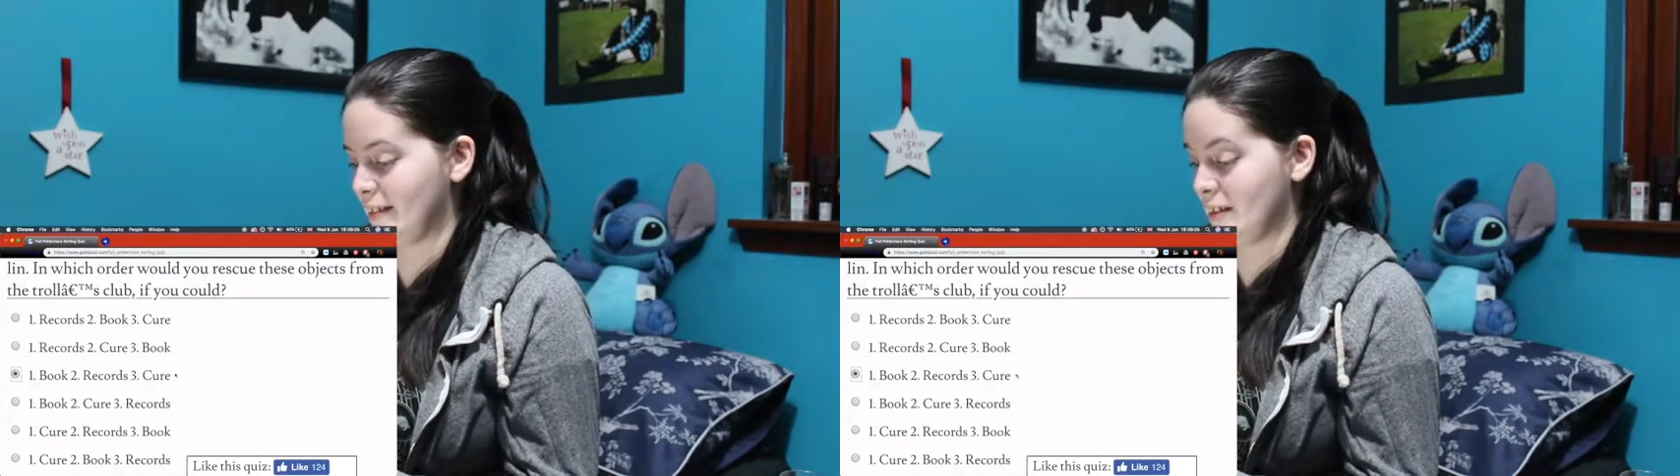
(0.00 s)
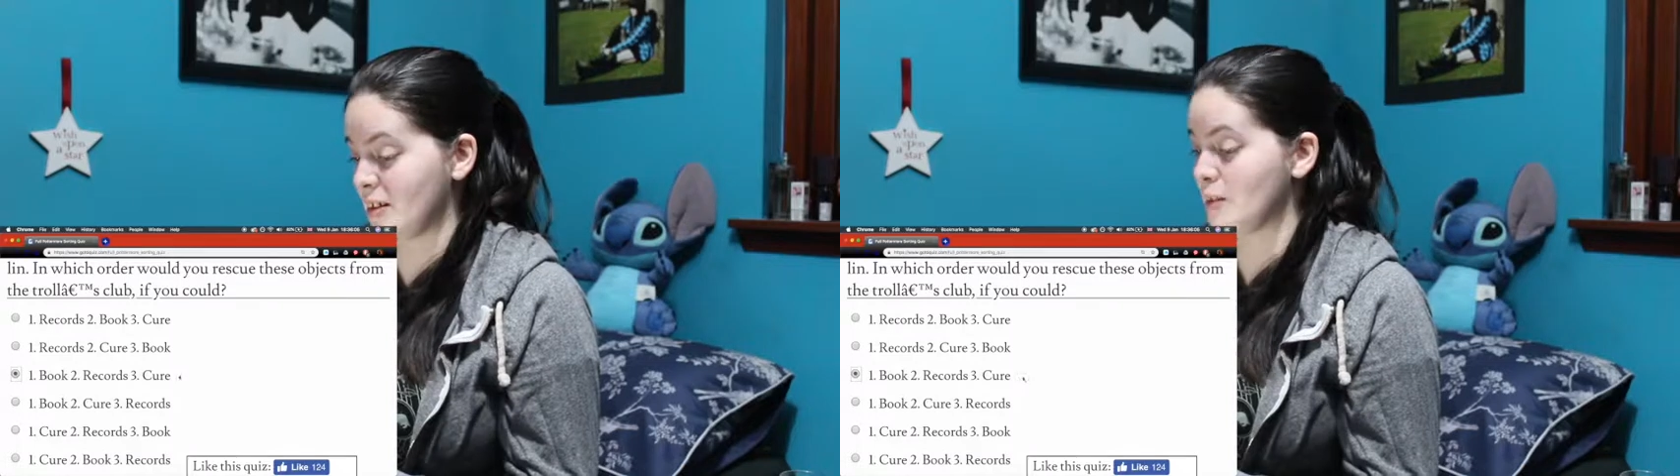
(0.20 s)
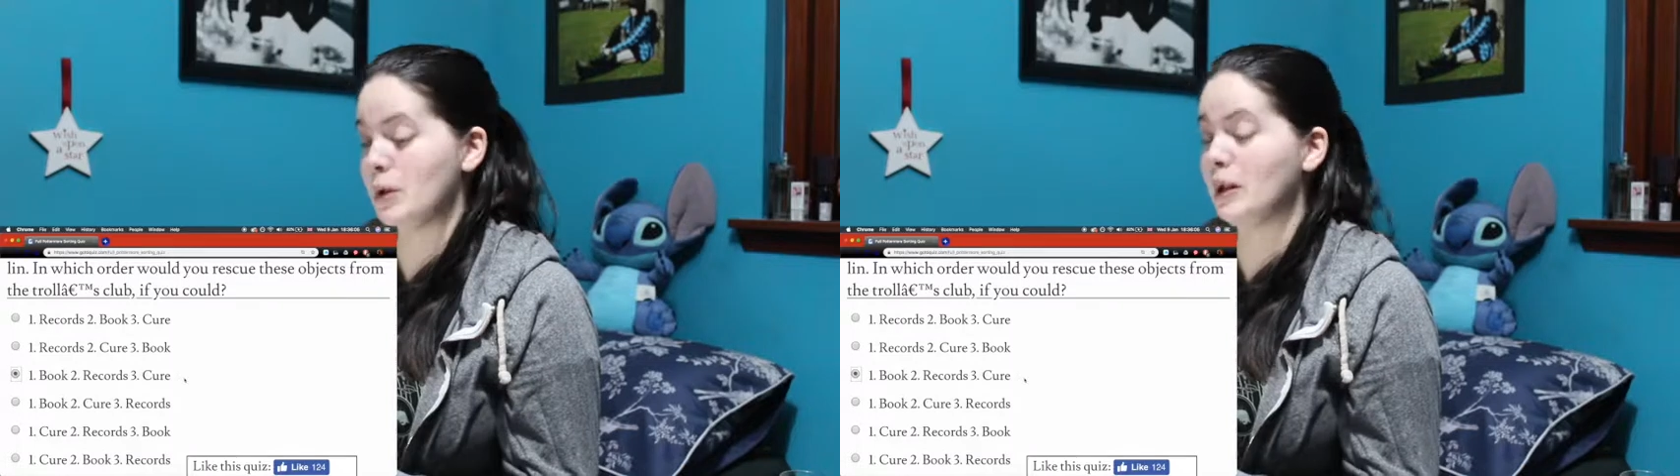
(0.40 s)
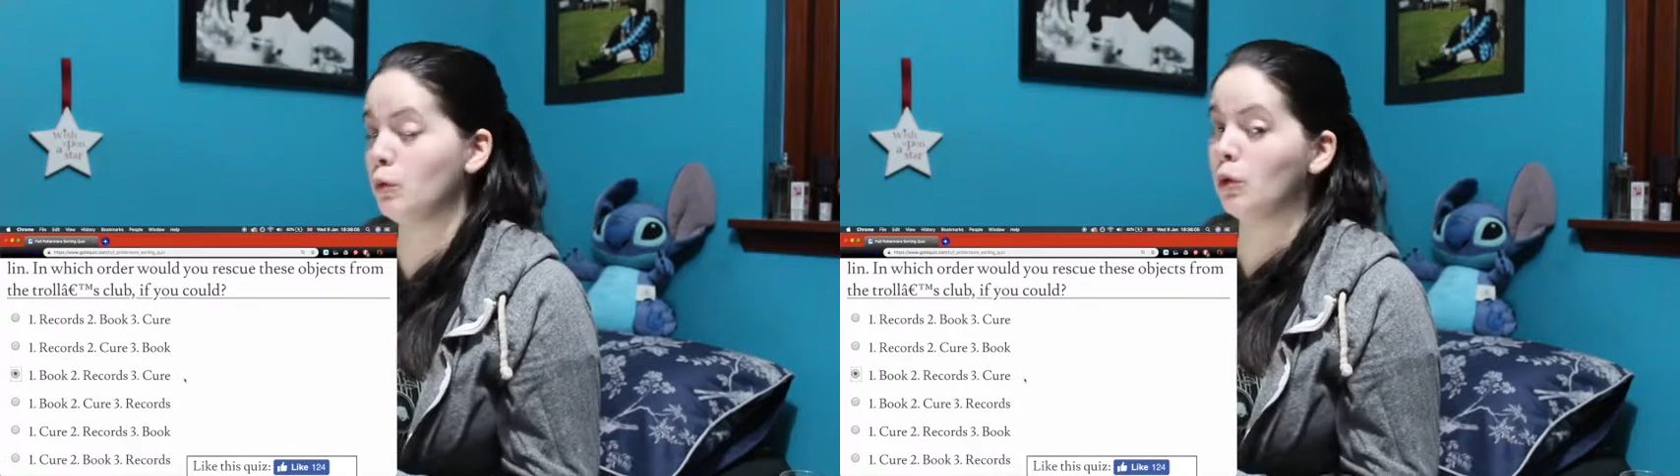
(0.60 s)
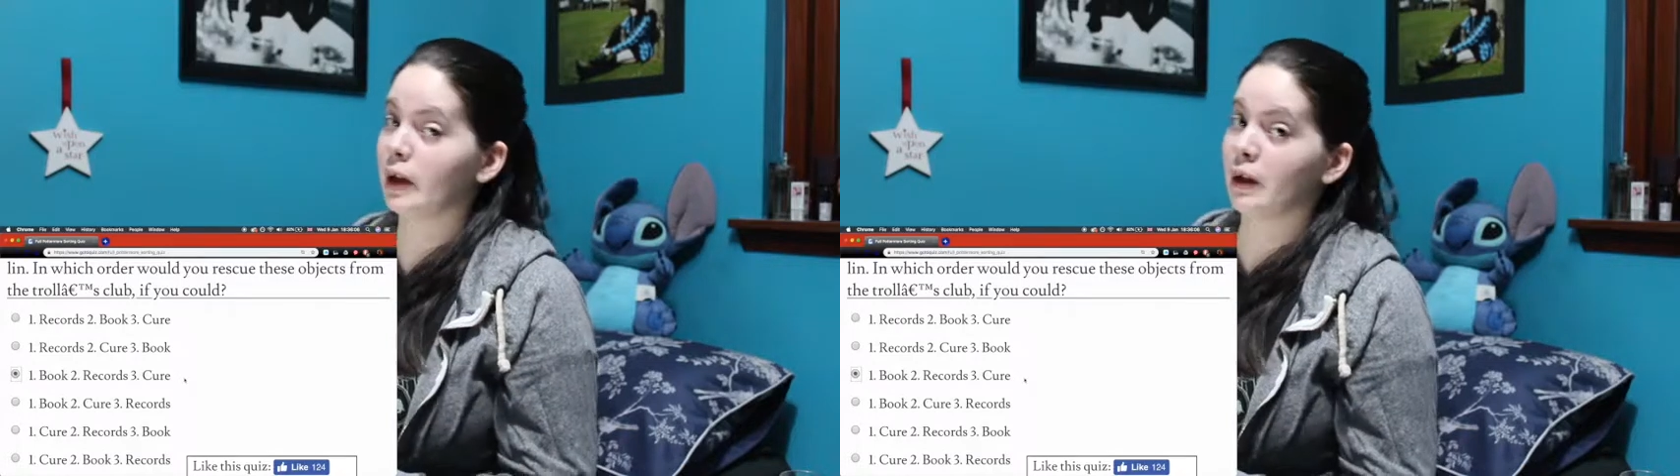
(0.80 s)
Doesn't mean it
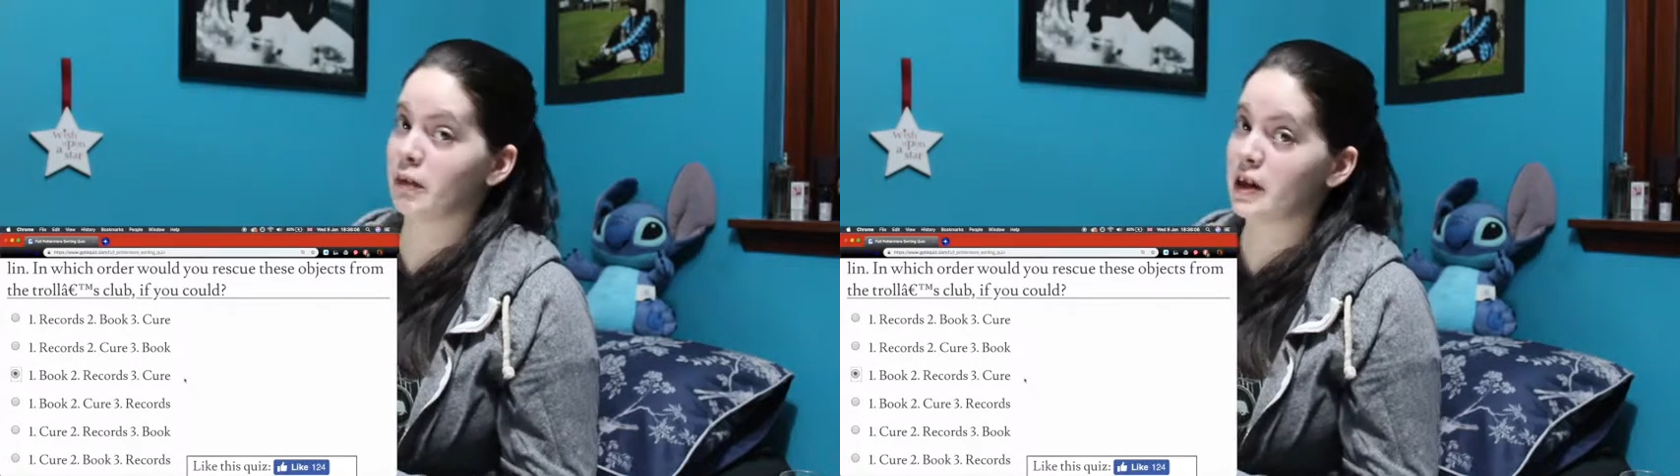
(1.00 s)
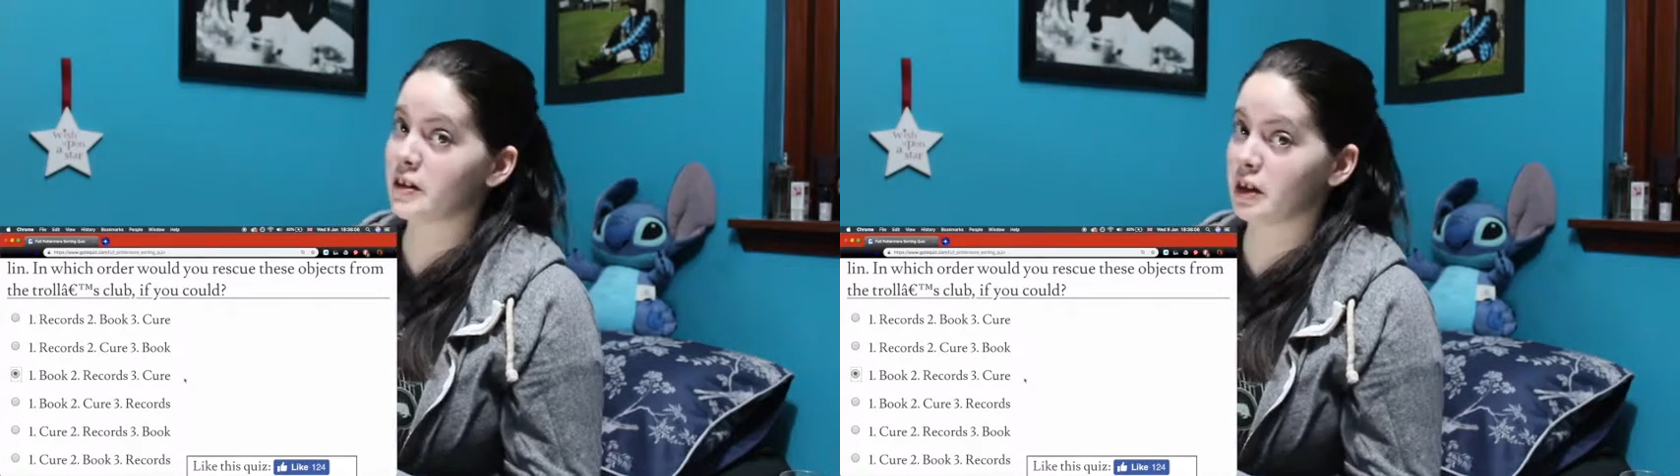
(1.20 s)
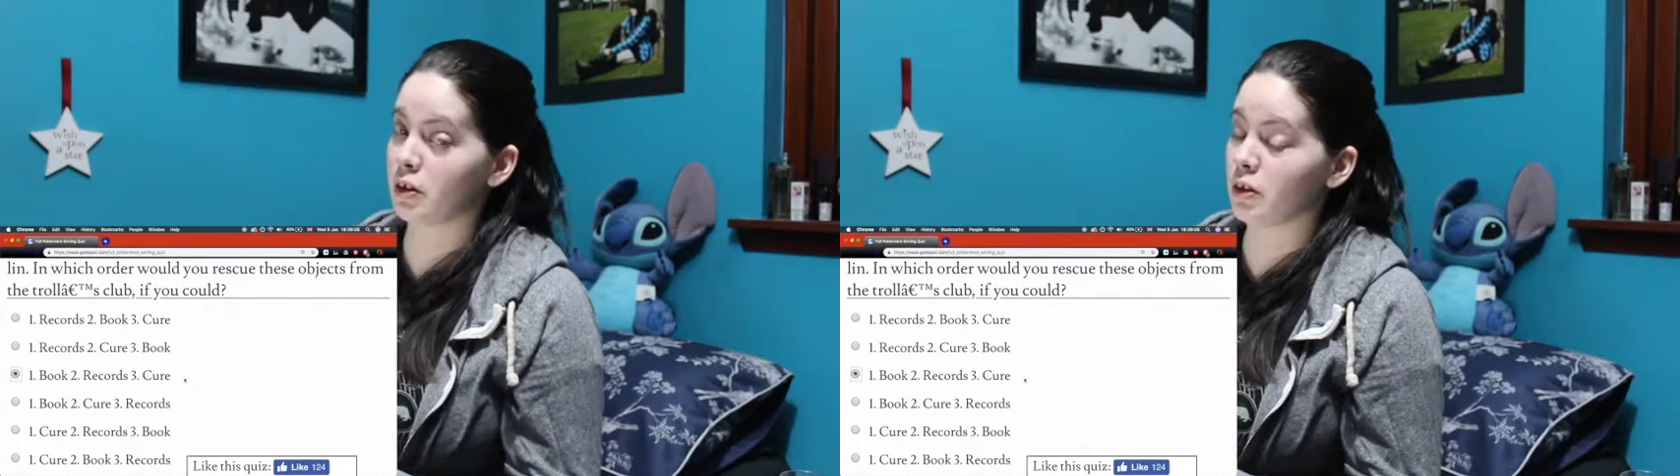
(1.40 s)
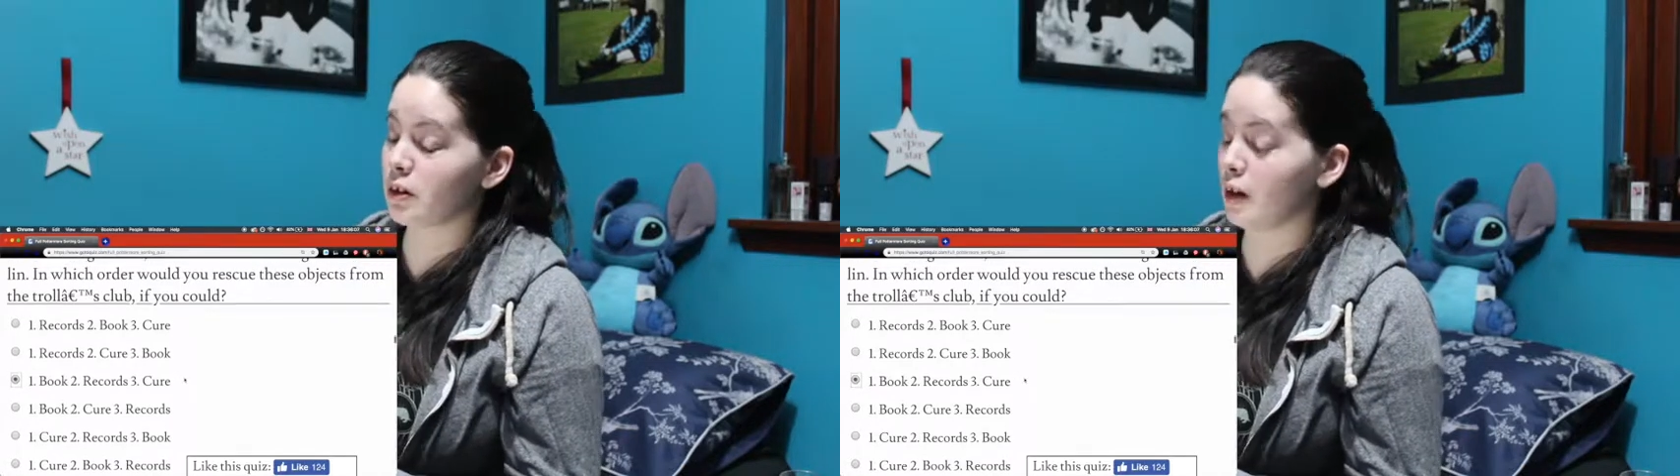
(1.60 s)
won't get rescued,